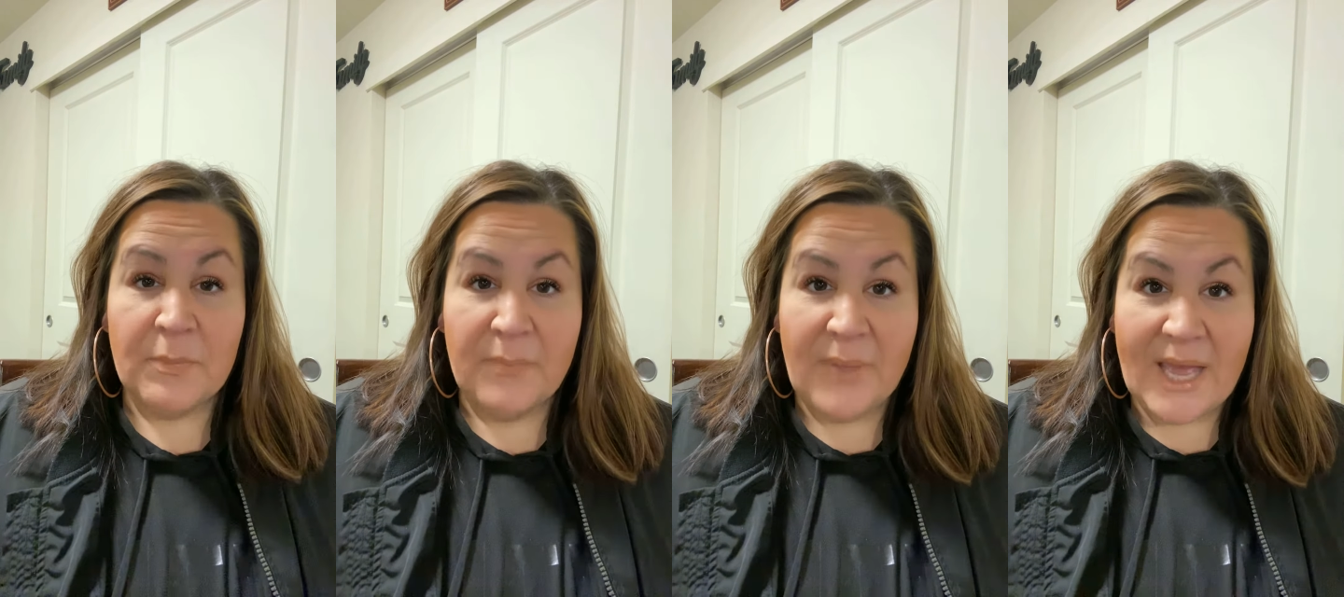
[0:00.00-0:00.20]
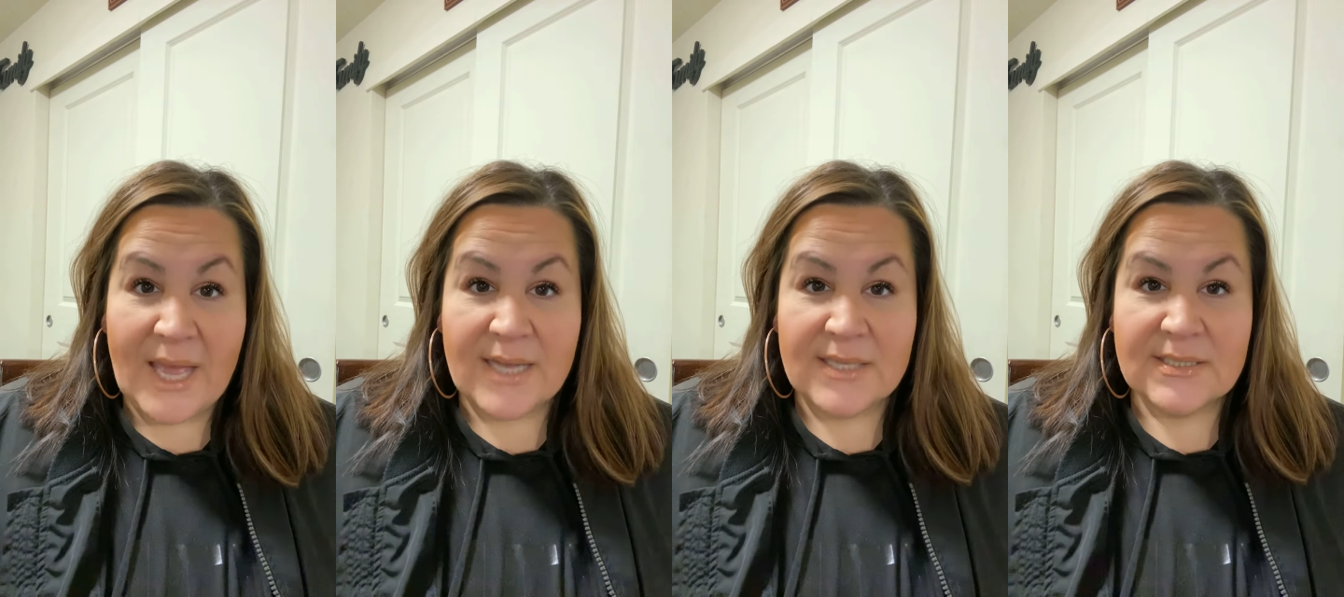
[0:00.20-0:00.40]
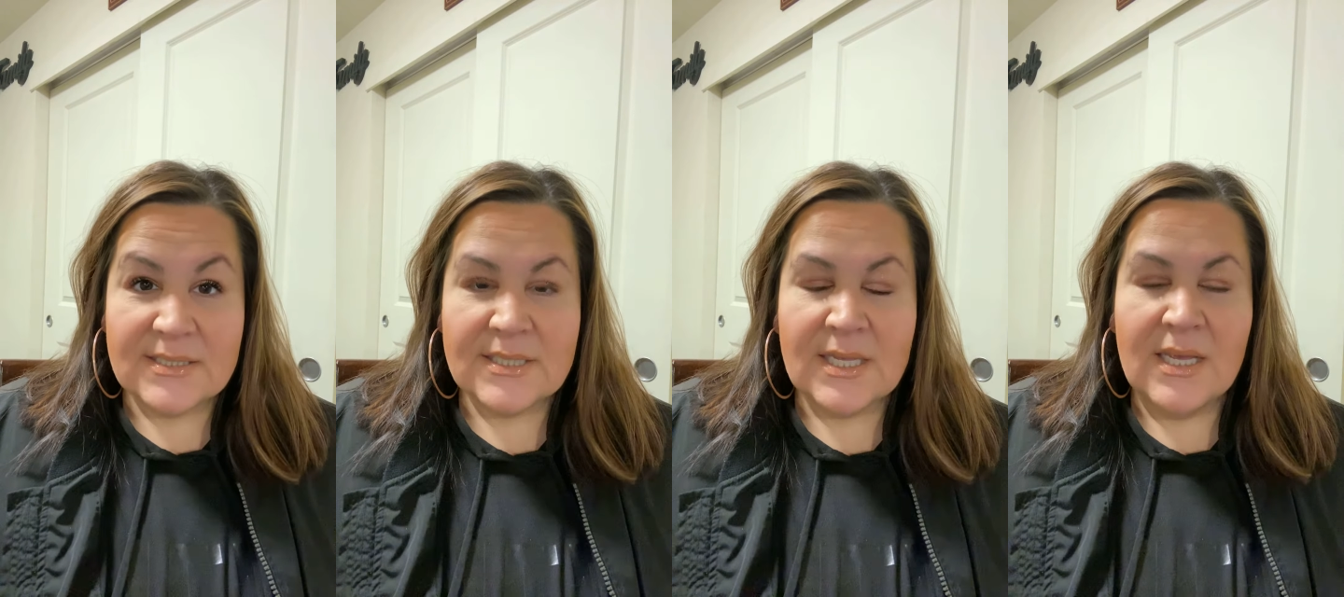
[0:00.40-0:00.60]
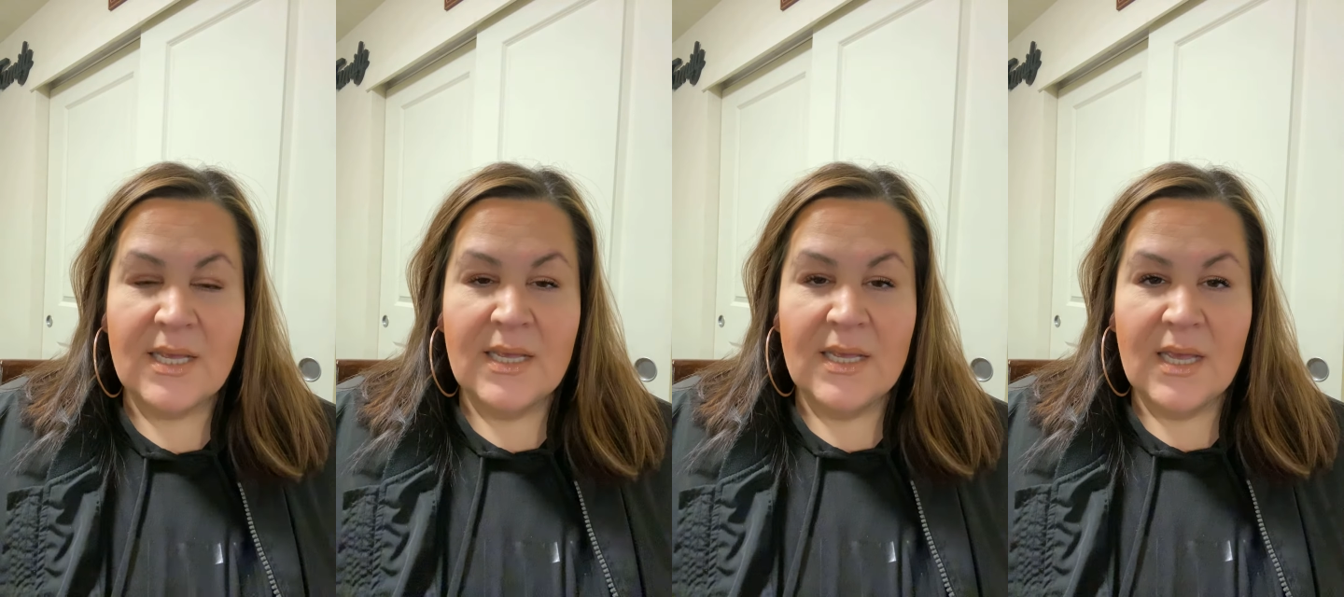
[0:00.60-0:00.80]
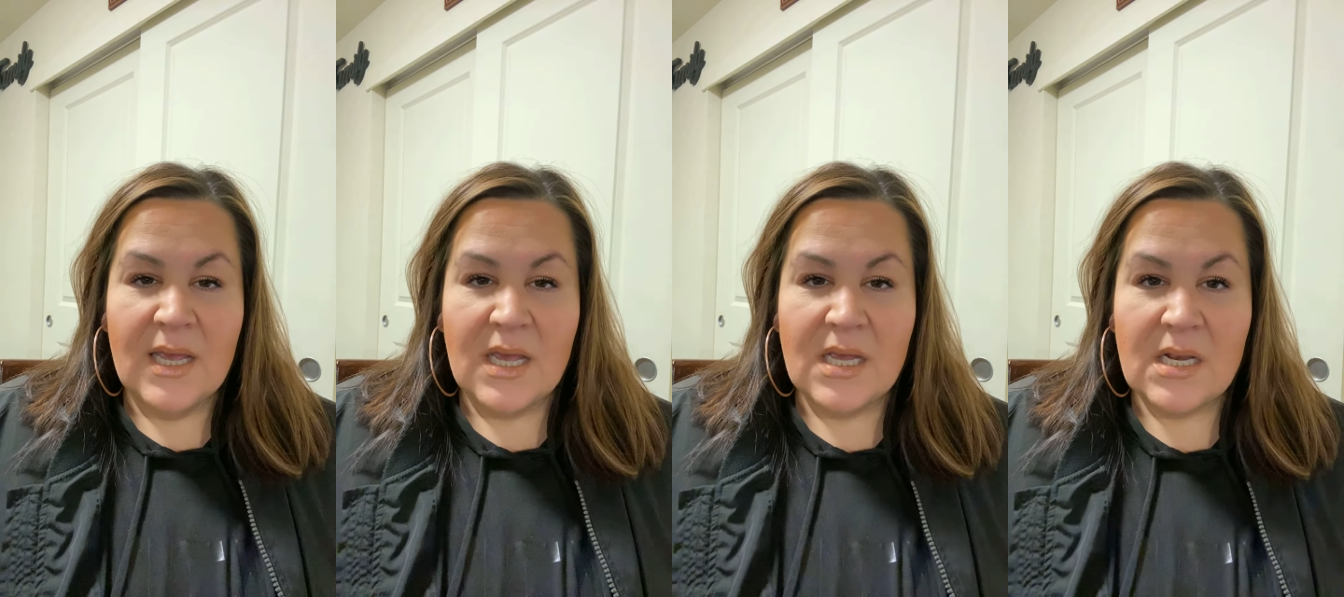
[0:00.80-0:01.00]
But
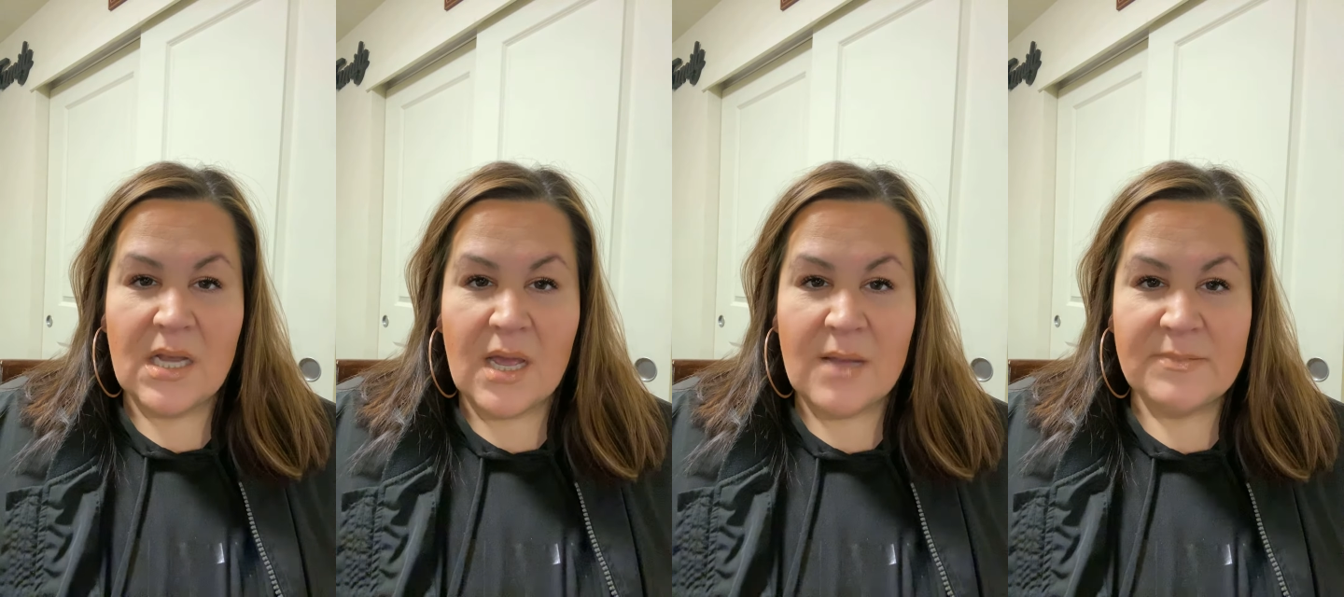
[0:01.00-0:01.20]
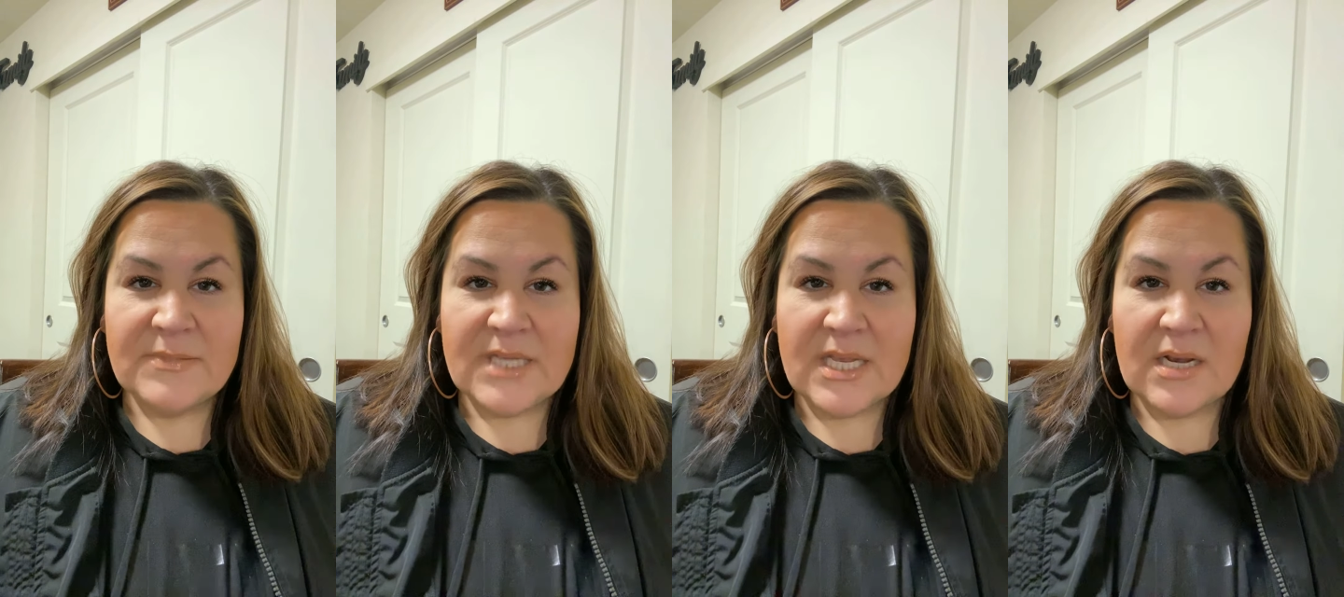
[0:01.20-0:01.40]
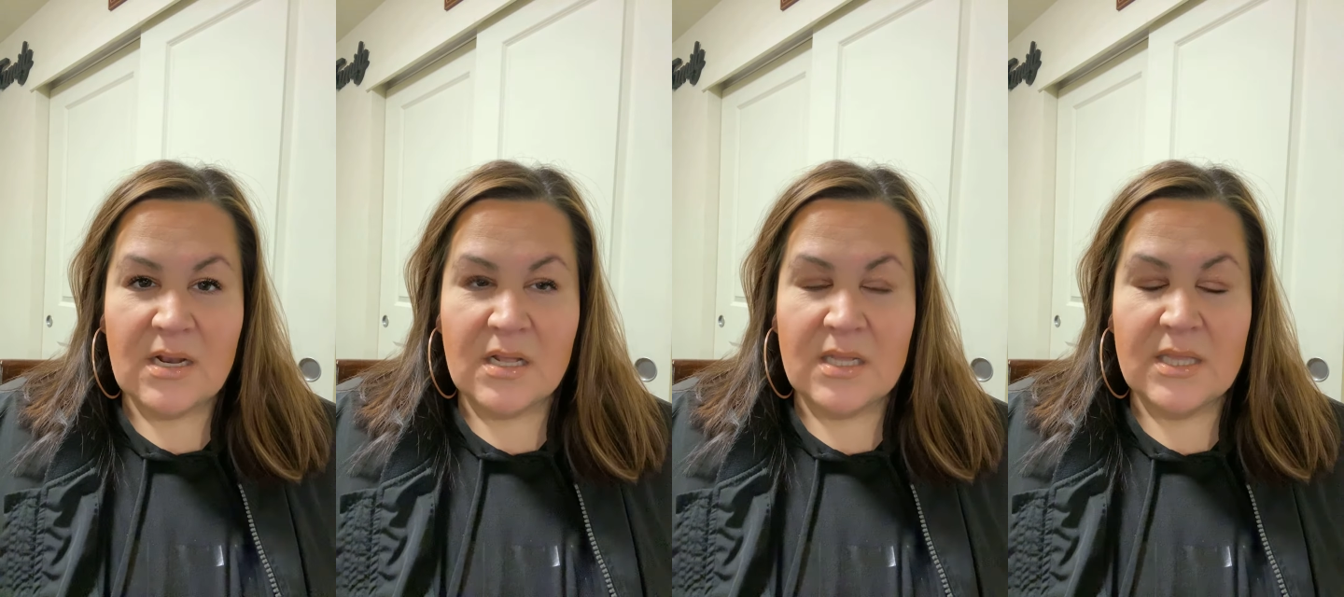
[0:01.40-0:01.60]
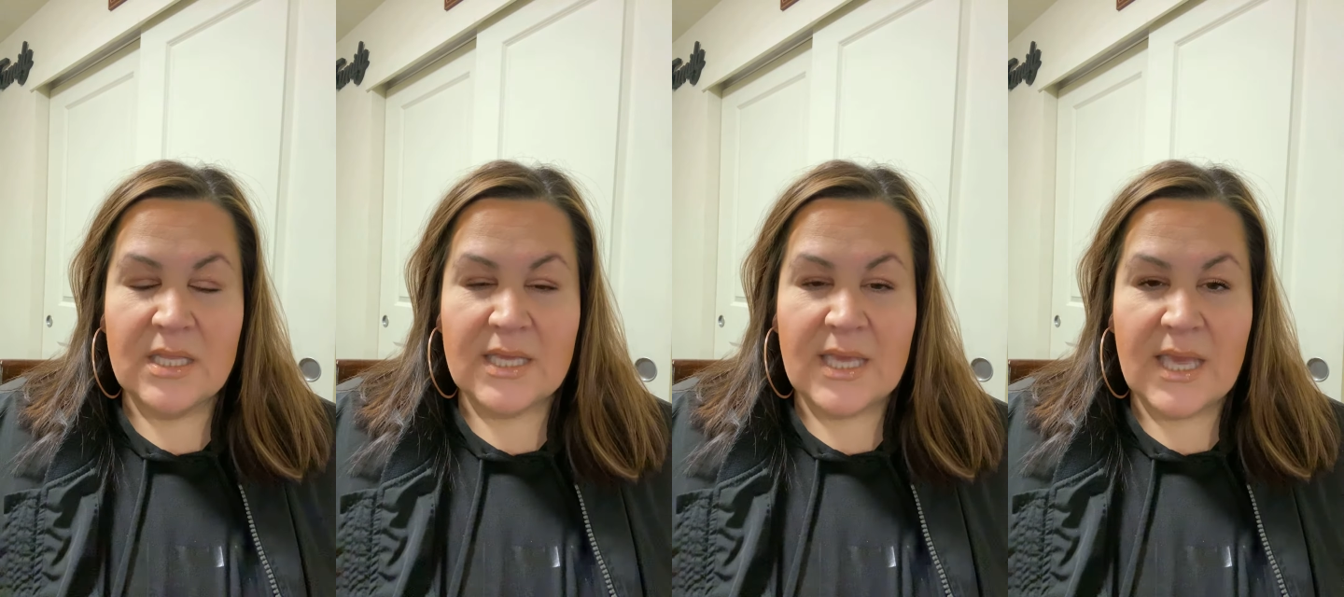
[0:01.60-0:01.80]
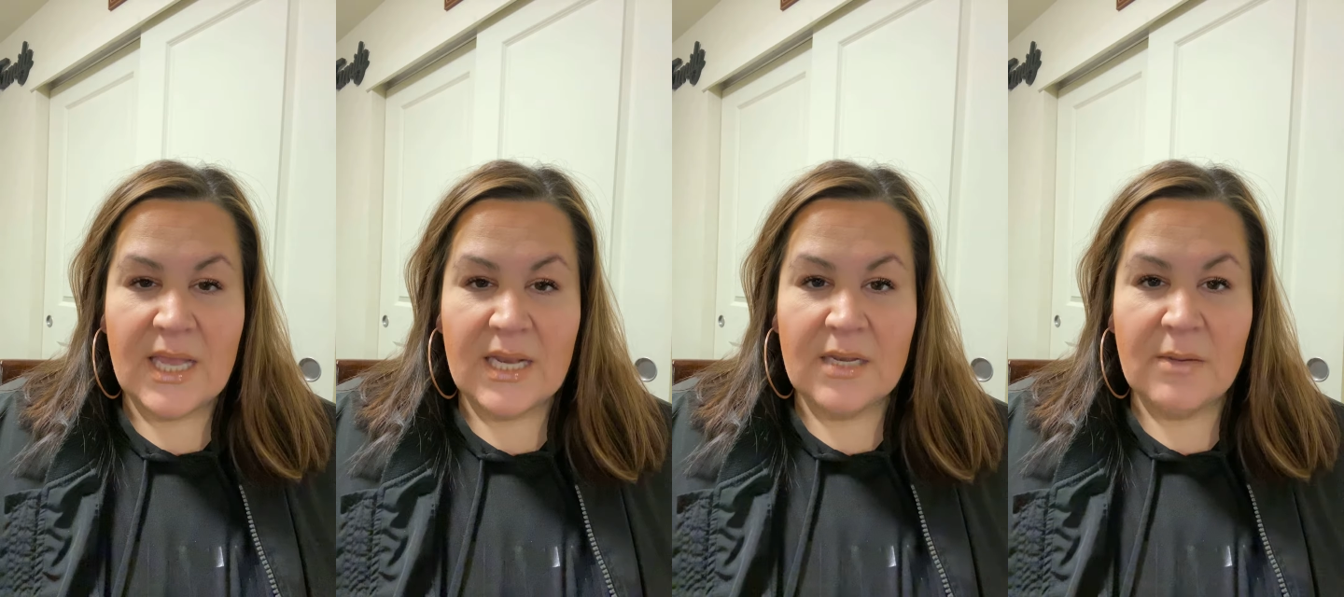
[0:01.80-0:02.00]
an update on the
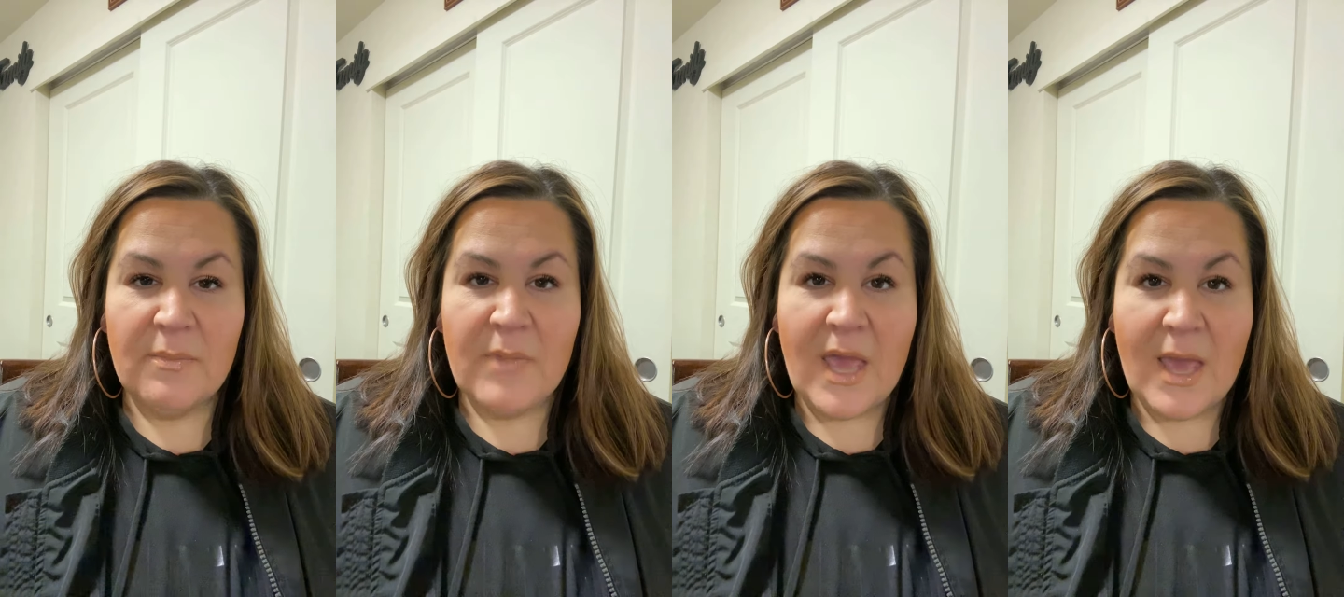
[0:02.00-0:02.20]
Kingdom